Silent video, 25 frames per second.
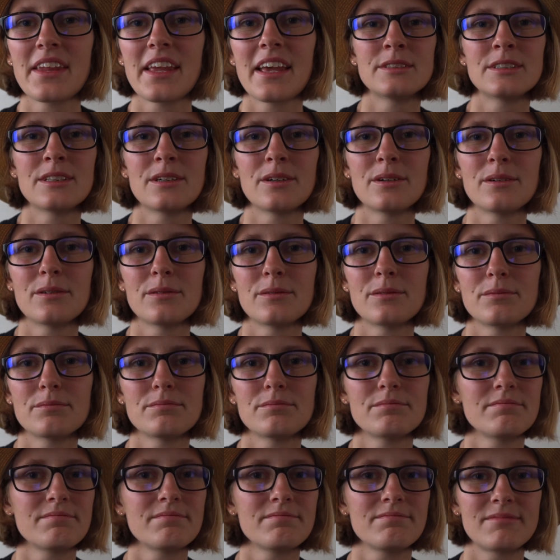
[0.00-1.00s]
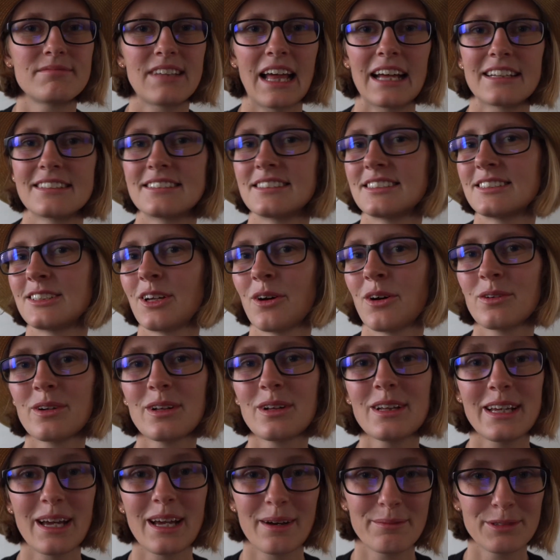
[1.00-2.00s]
So that's
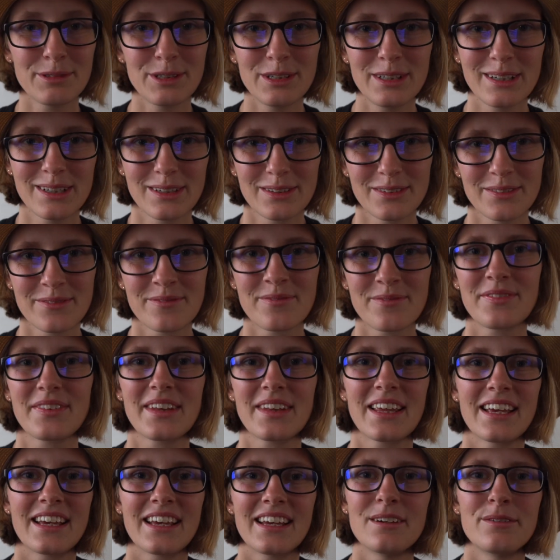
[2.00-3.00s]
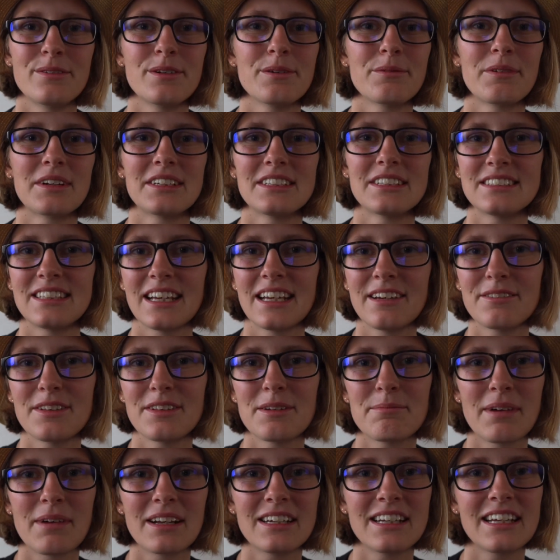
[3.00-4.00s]
totally up to you if you want to save
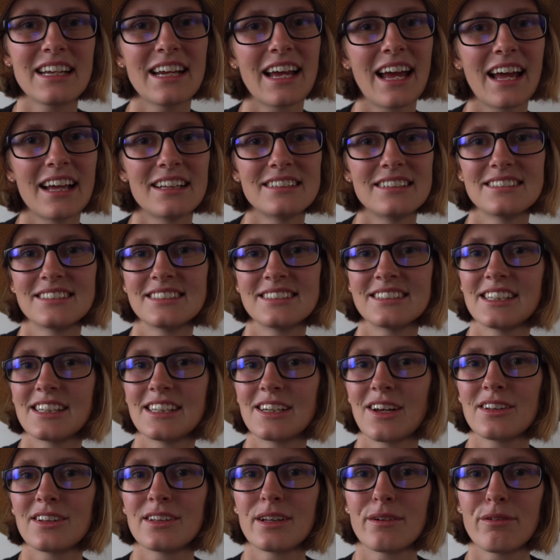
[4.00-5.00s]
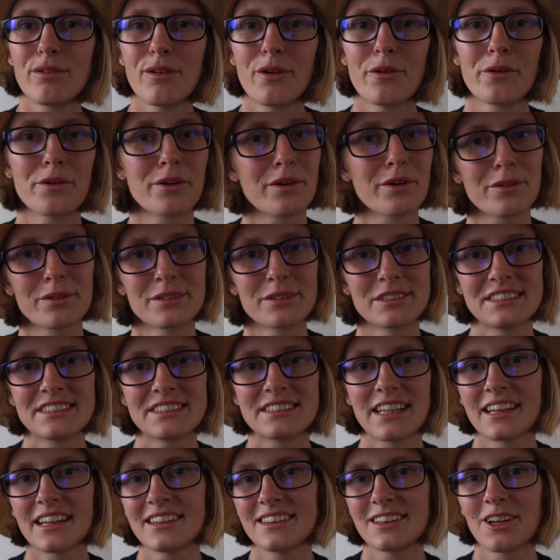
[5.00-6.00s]
the money and sit on the floor or
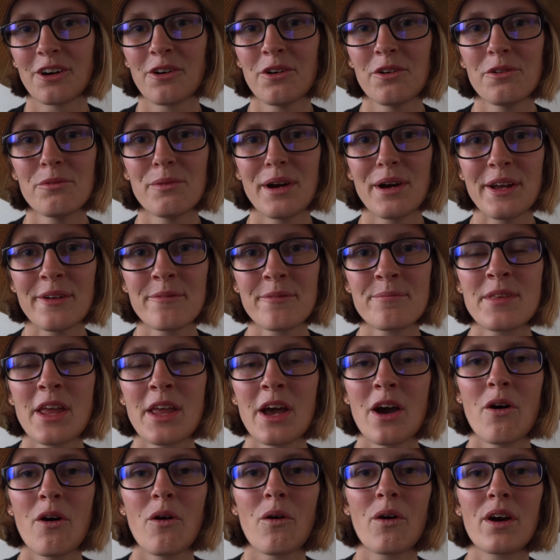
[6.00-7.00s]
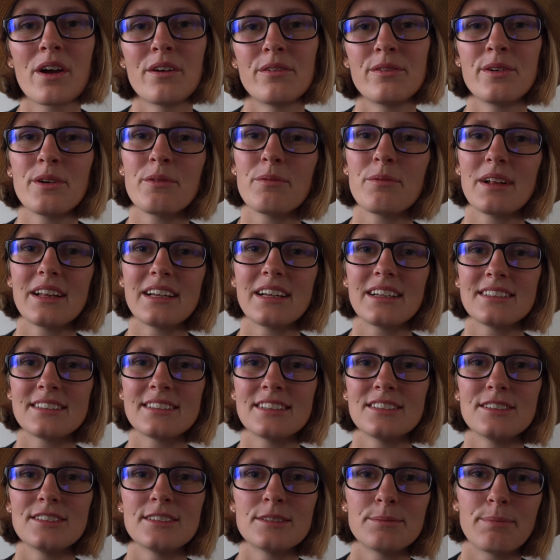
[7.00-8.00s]
stand the whole way, or if you're willing
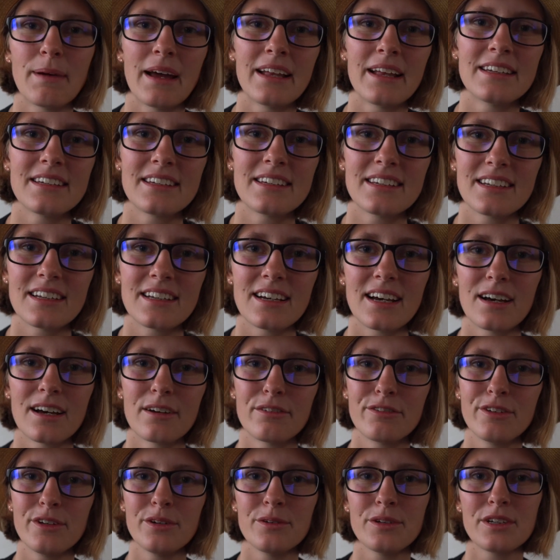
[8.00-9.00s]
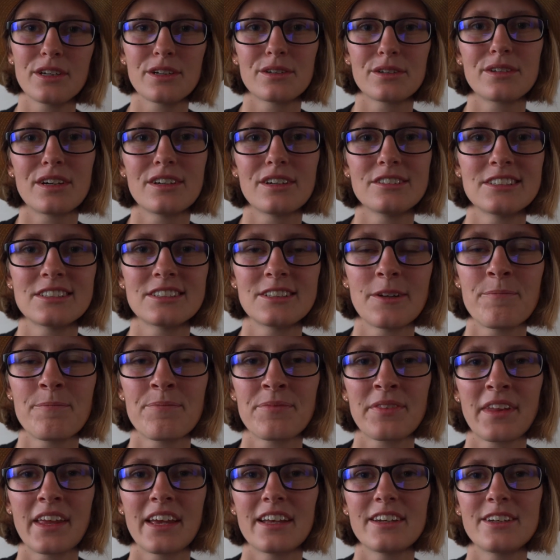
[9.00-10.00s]
to spend a few euros
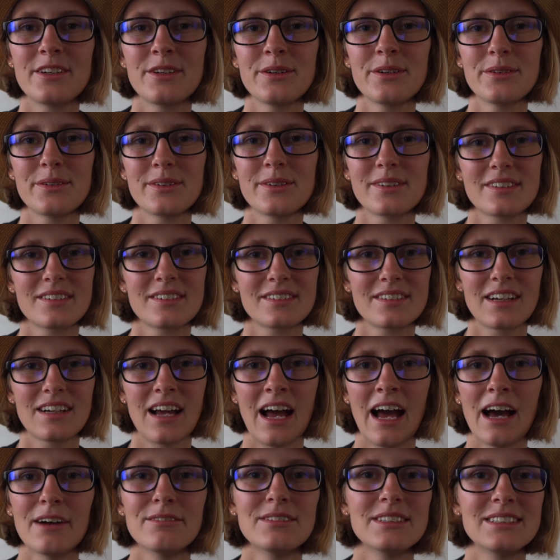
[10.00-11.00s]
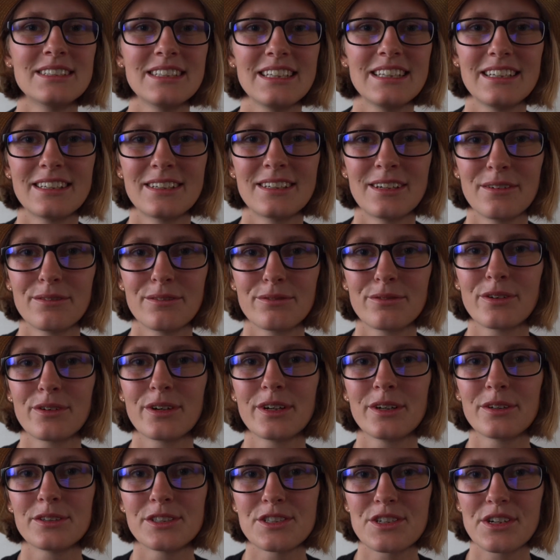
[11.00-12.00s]
to have a seat for
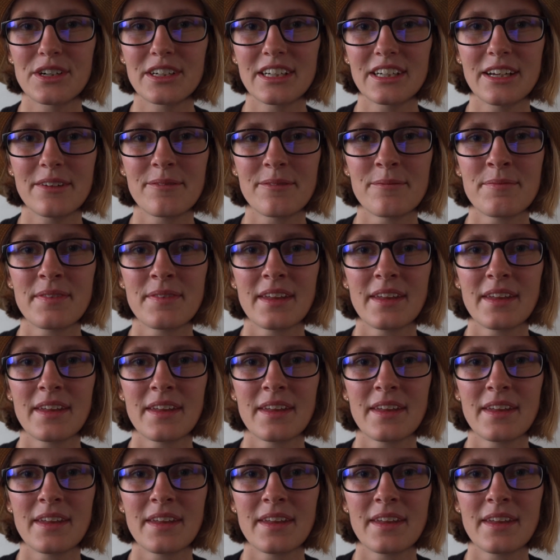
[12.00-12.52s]
your journey.